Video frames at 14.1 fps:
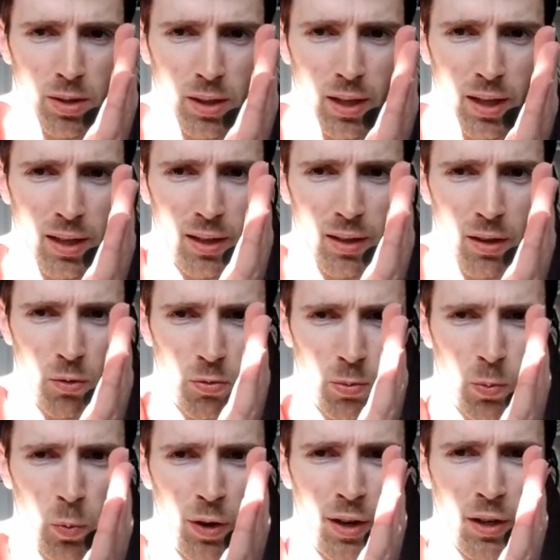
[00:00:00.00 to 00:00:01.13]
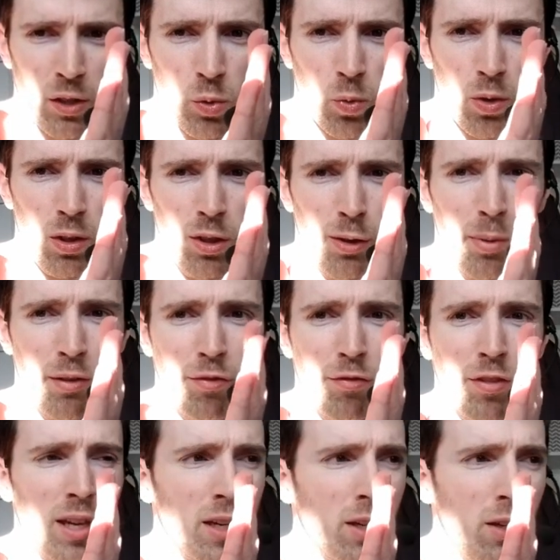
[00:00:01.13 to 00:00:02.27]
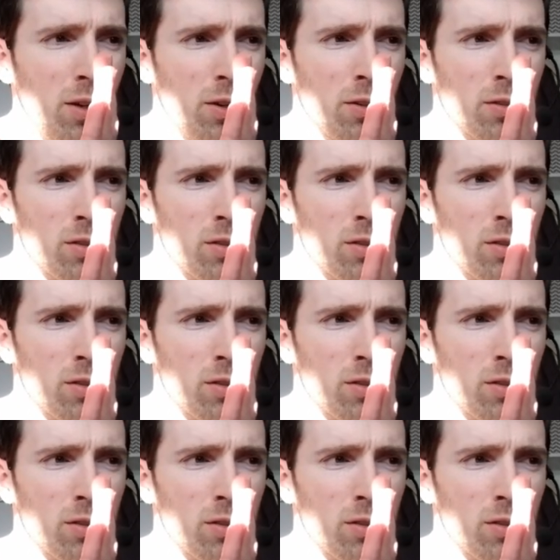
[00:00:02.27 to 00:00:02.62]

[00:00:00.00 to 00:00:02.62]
the readings were a little bit flakier.